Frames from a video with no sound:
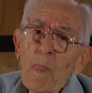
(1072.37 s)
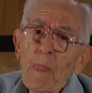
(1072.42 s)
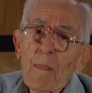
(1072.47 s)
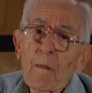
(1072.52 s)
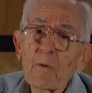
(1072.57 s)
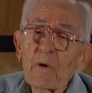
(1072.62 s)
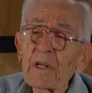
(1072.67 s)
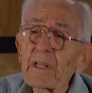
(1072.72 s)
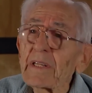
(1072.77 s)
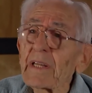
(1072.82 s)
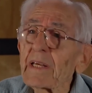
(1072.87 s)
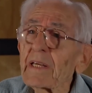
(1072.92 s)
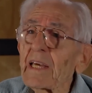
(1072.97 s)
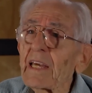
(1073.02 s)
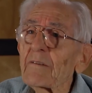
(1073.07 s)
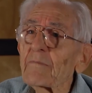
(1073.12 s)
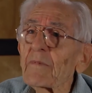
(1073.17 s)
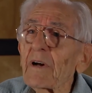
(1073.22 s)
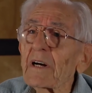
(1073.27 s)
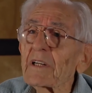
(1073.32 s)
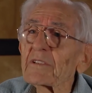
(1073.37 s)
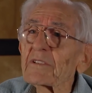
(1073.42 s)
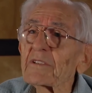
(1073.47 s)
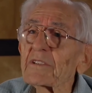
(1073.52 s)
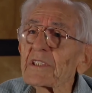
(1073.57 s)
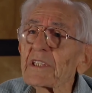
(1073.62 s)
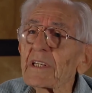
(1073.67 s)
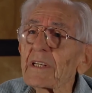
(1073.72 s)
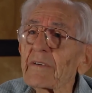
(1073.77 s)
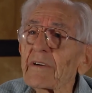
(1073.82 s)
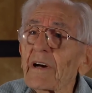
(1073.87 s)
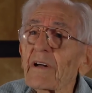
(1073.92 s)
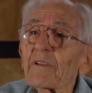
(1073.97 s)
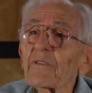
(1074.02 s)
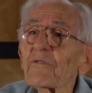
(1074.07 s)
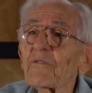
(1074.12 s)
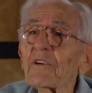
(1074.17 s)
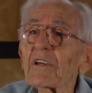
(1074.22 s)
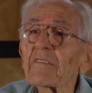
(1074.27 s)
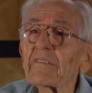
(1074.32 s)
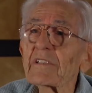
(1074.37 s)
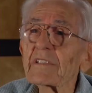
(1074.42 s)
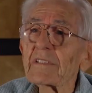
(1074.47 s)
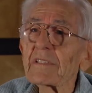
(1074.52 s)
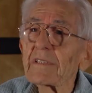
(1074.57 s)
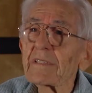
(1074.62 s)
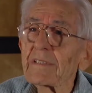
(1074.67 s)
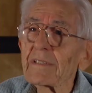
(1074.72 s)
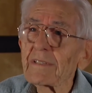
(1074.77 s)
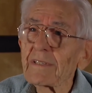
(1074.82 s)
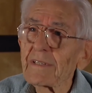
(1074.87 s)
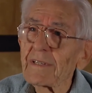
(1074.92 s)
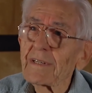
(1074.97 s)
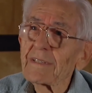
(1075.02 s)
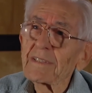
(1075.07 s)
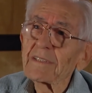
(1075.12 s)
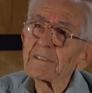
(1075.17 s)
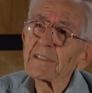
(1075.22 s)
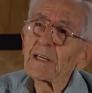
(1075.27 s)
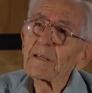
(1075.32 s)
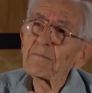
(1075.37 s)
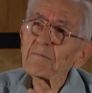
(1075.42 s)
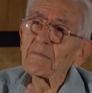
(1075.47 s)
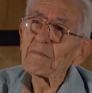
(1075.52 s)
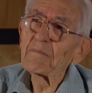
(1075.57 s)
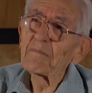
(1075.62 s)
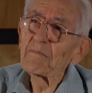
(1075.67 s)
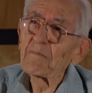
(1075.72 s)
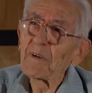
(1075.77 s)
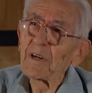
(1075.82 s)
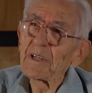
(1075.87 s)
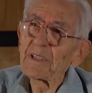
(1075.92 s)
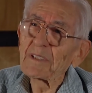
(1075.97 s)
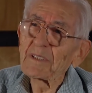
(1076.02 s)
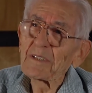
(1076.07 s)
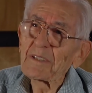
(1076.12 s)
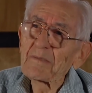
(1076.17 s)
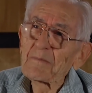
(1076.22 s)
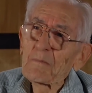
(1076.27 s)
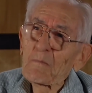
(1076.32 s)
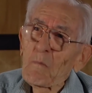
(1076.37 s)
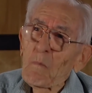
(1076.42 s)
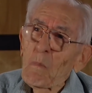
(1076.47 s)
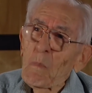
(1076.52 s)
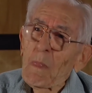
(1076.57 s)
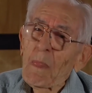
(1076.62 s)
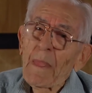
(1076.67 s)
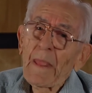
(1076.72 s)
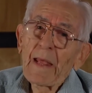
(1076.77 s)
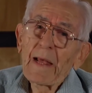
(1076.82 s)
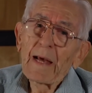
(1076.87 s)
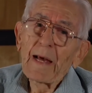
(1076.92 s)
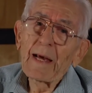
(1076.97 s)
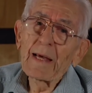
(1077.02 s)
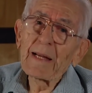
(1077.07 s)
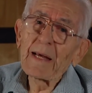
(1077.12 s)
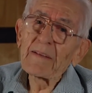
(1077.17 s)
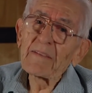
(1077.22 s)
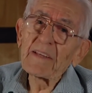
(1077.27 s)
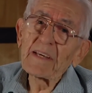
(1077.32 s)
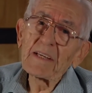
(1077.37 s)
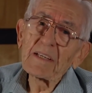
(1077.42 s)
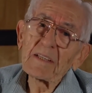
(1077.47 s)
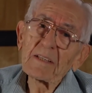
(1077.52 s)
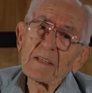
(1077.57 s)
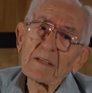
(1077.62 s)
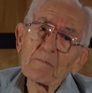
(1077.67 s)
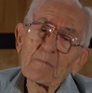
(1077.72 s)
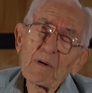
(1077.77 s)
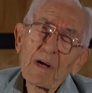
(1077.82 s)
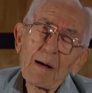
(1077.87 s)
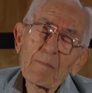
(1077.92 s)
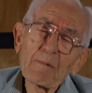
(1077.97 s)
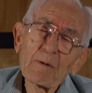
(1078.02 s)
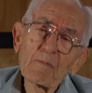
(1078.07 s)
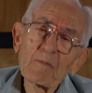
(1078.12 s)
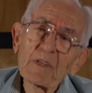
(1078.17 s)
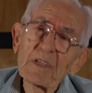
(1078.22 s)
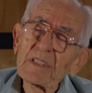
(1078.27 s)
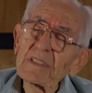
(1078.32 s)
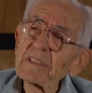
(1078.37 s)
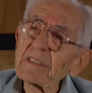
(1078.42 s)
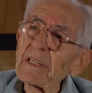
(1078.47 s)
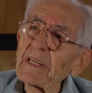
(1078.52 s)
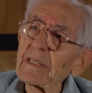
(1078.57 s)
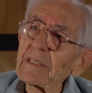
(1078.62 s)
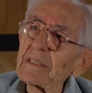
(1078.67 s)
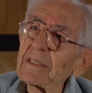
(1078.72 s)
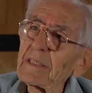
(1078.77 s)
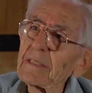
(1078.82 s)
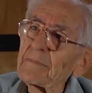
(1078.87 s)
Well, they gave him Oscars anyway. All 3 of us got the same Oscar. And I think the problem was that